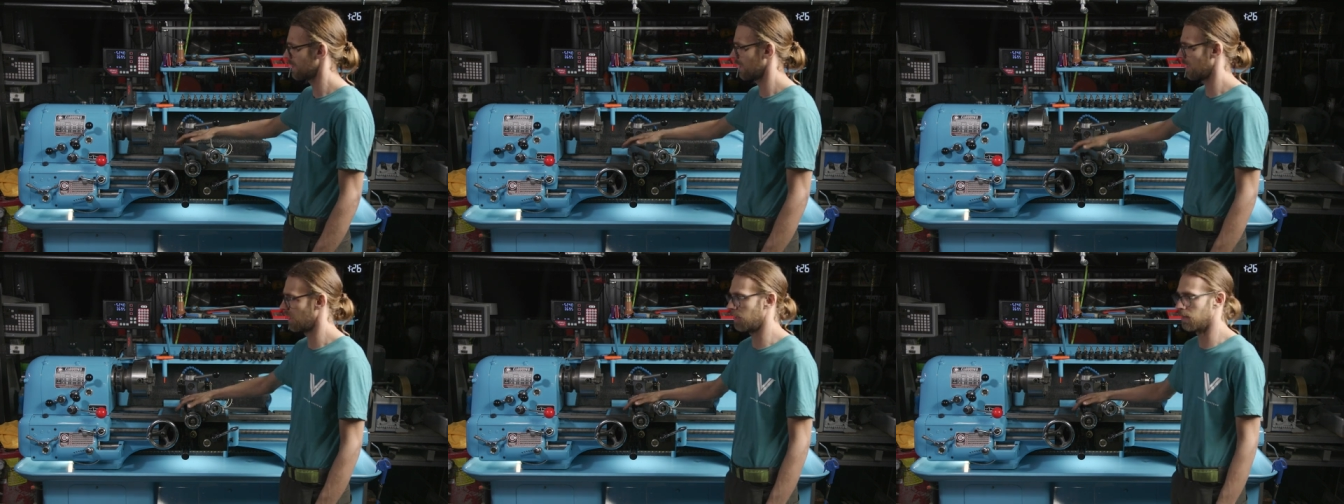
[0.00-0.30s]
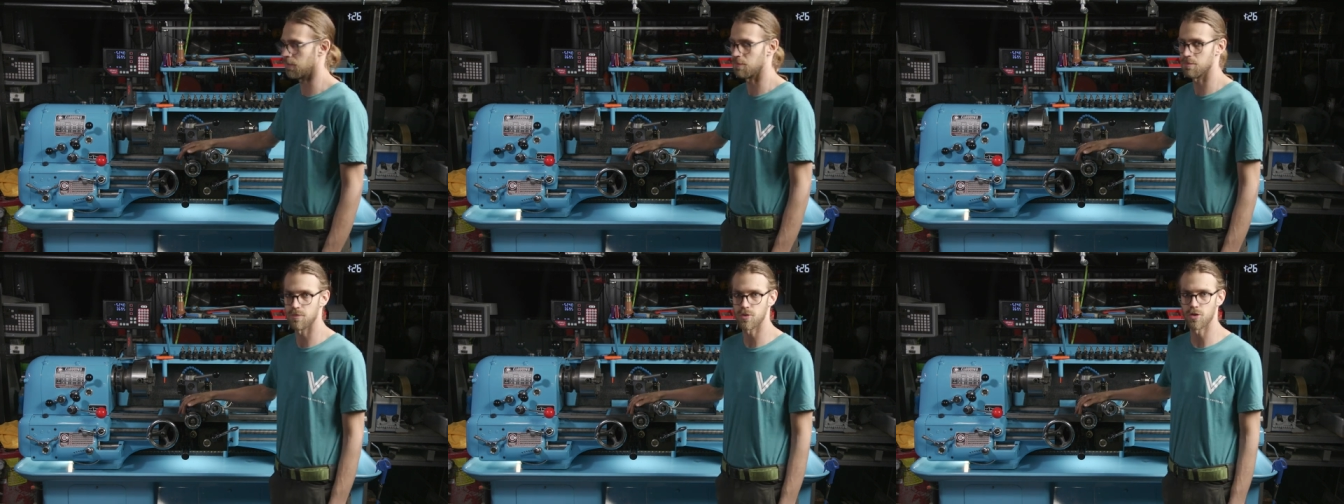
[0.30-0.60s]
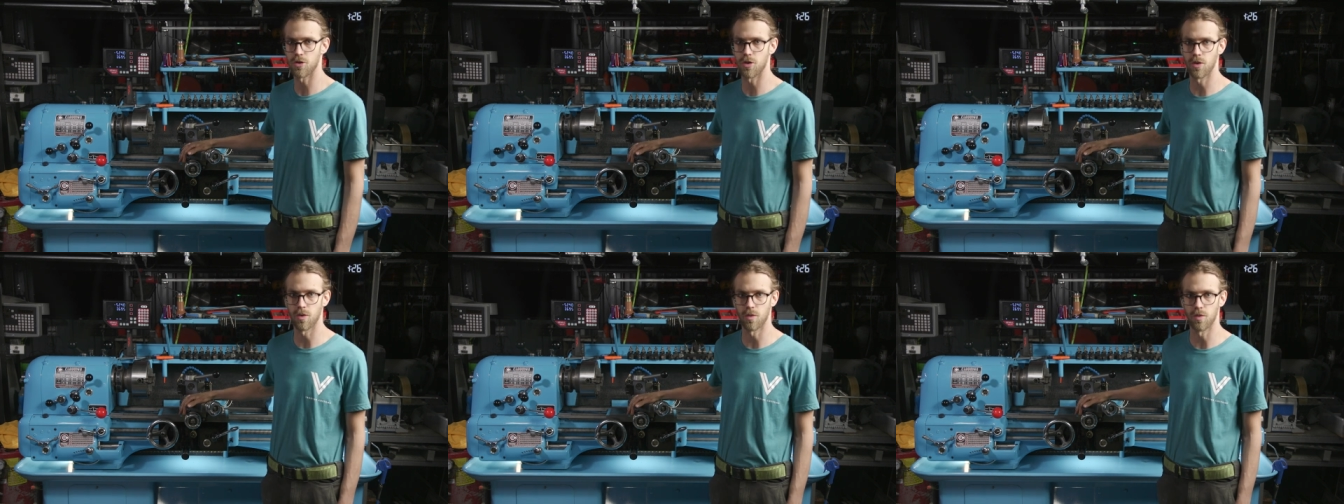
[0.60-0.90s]
Um,
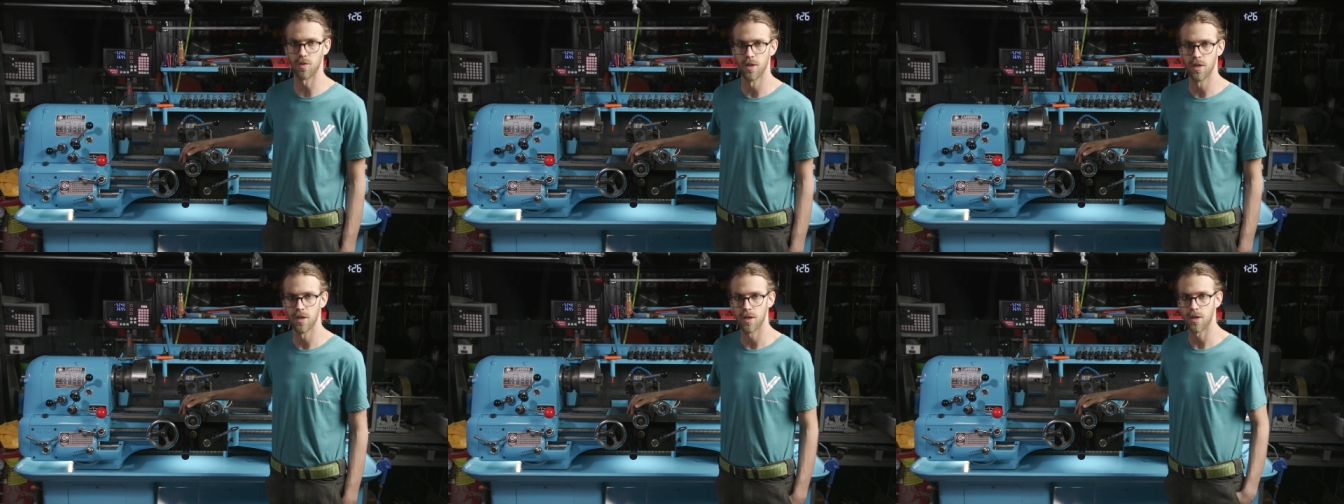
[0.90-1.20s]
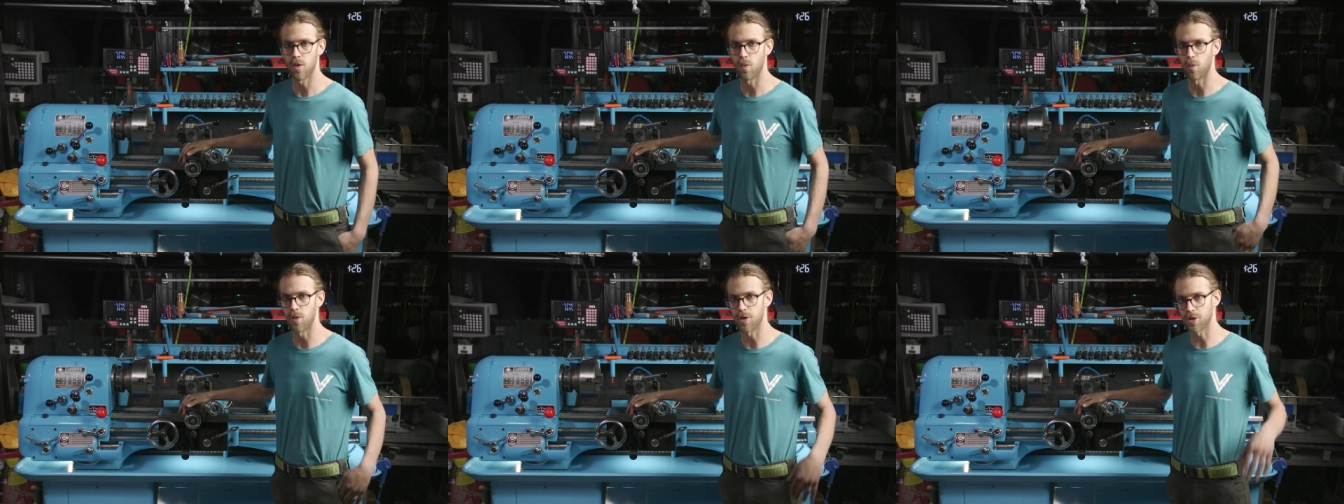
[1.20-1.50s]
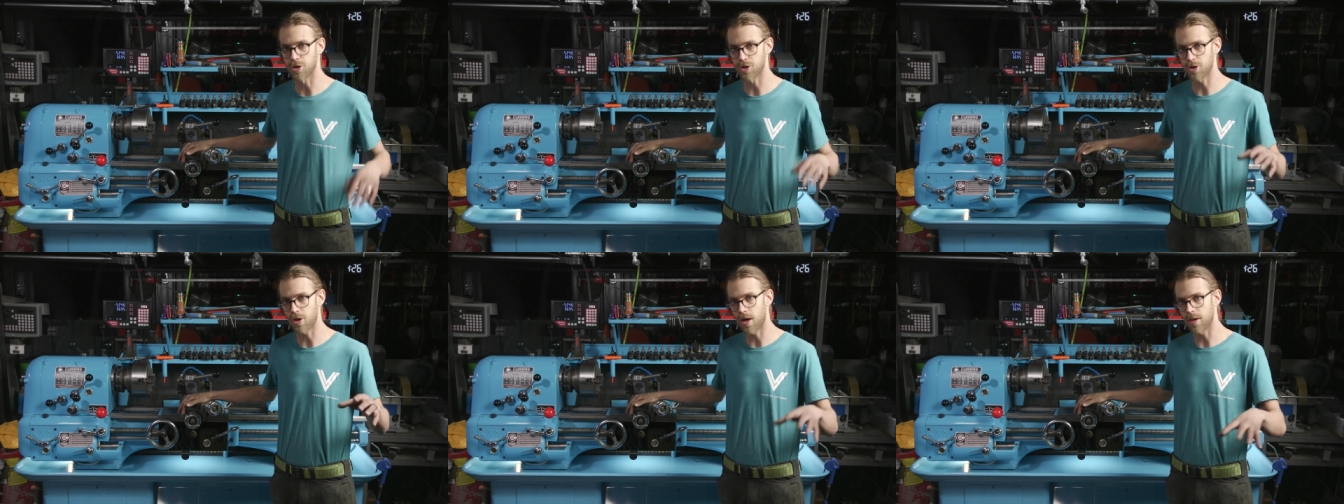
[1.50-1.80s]
so when
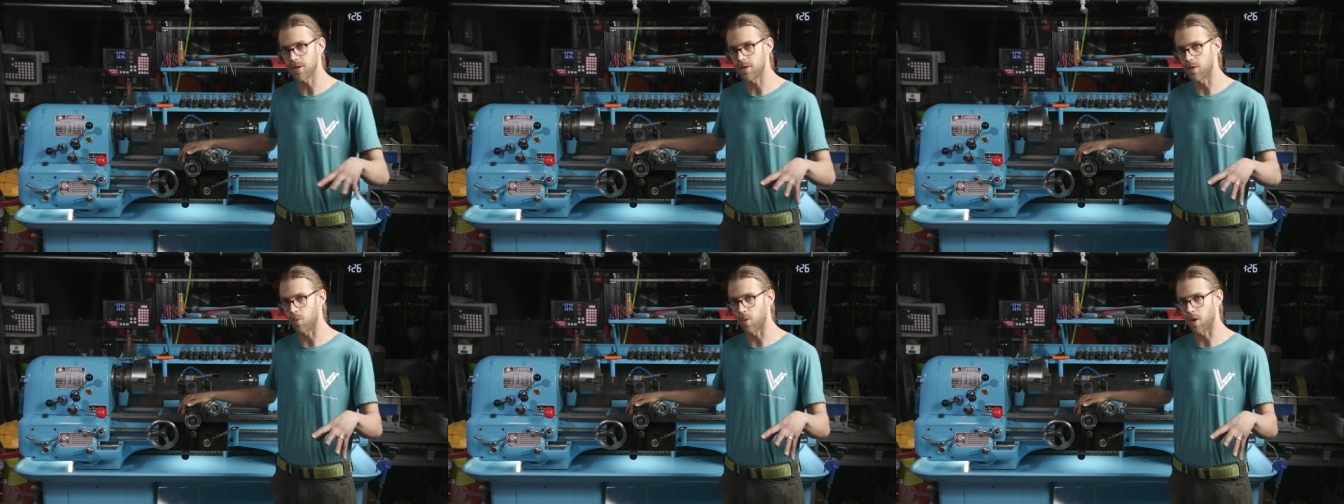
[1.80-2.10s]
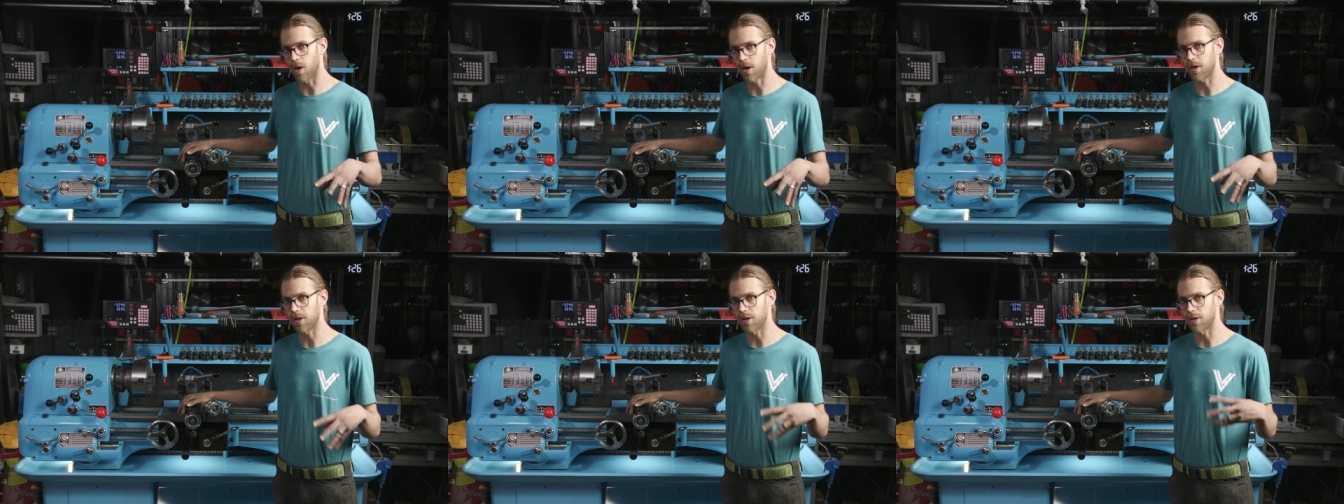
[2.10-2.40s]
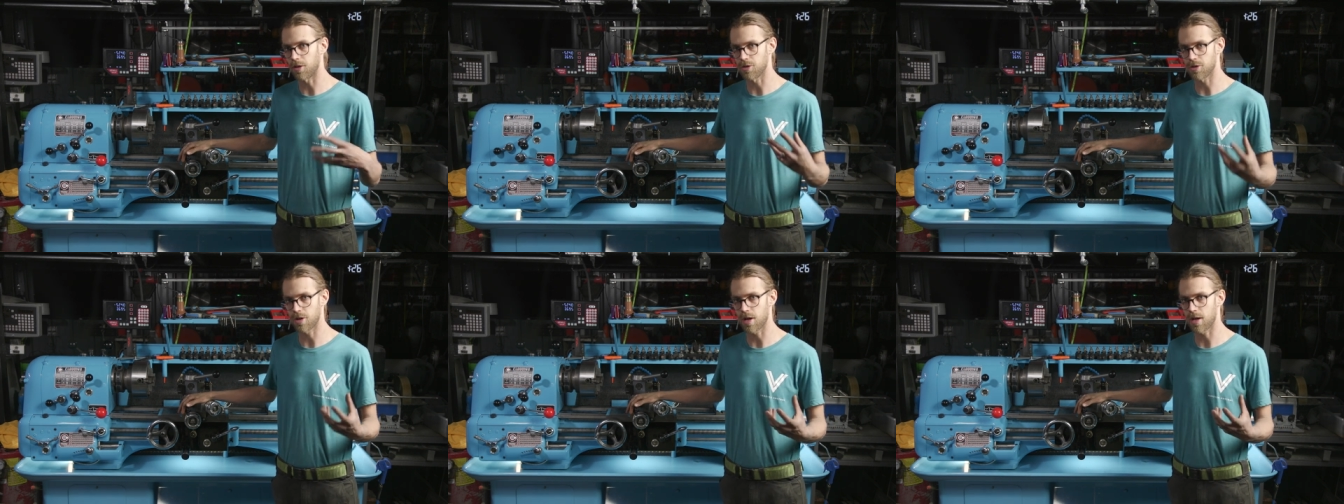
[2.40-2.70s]
you're trying to work
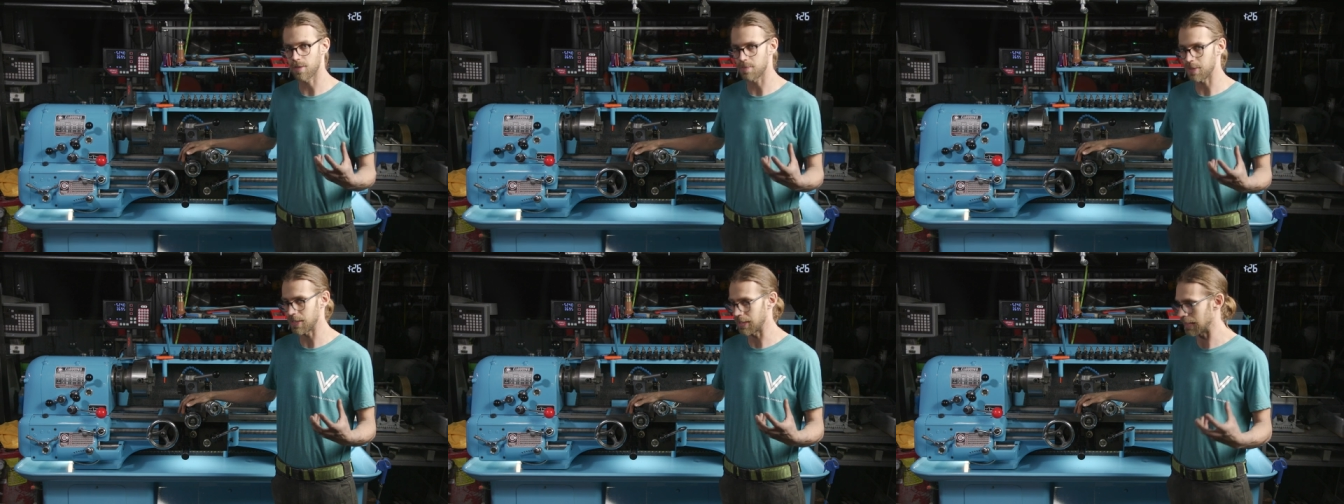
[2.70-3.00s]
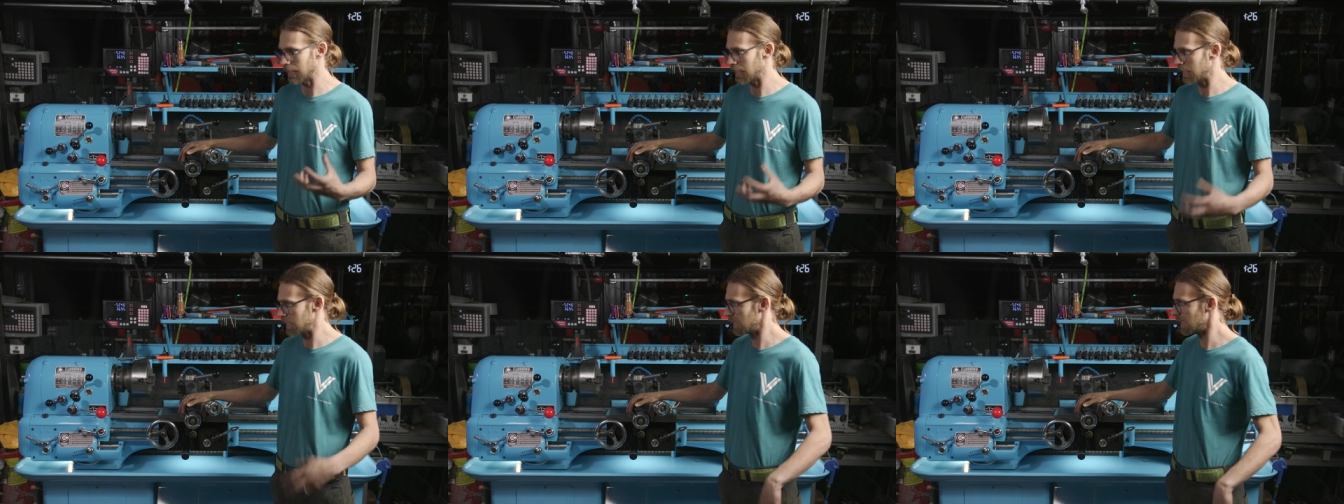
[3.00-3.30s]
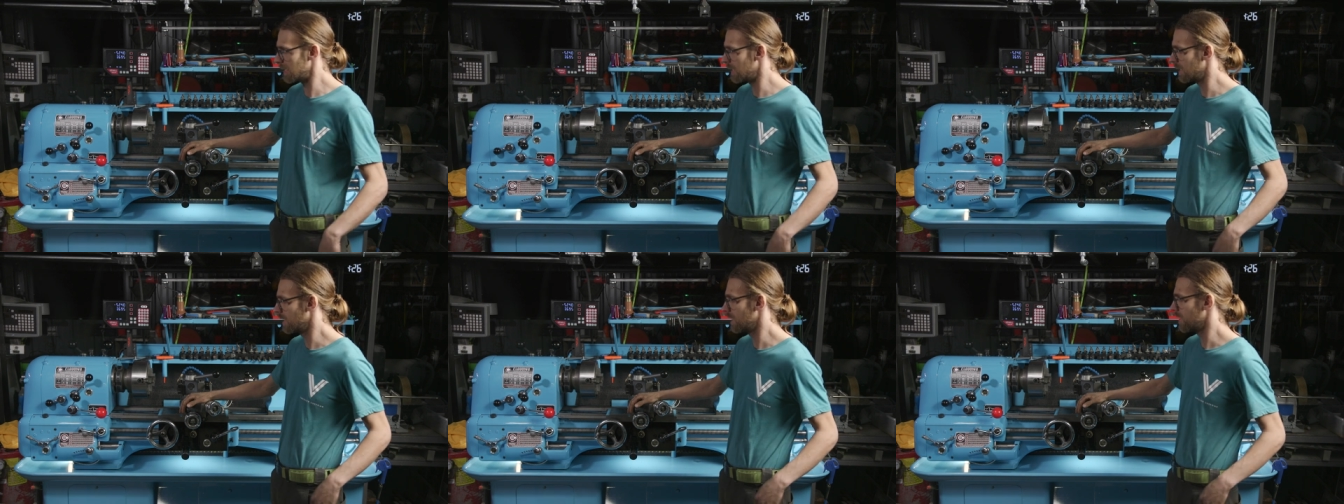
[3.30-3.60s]
and you're trying to be
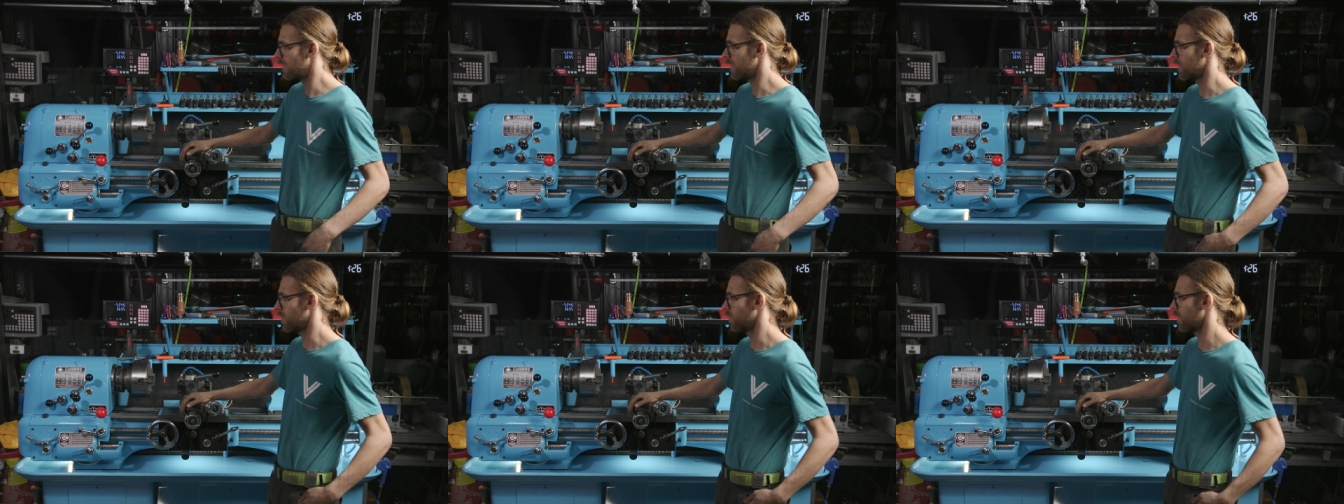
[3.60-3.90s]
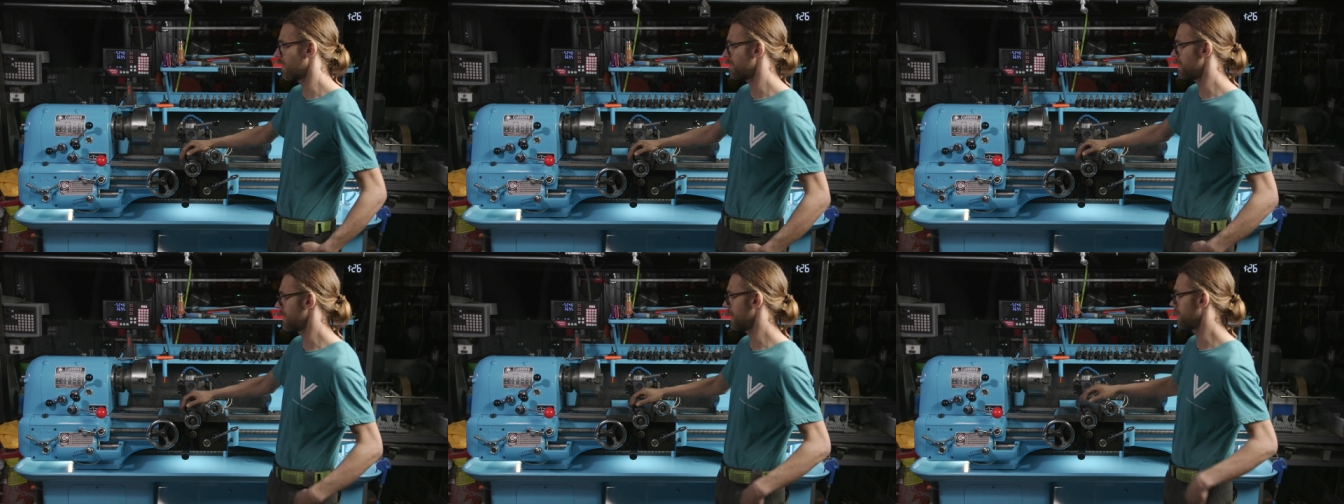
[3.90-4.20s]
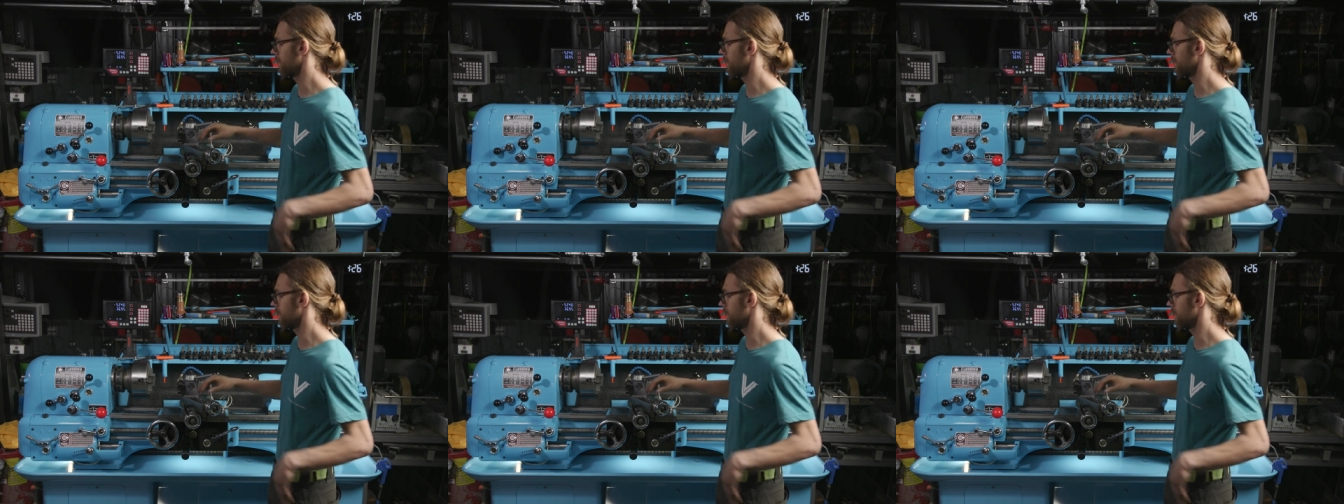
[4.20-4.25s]
lean, you want to be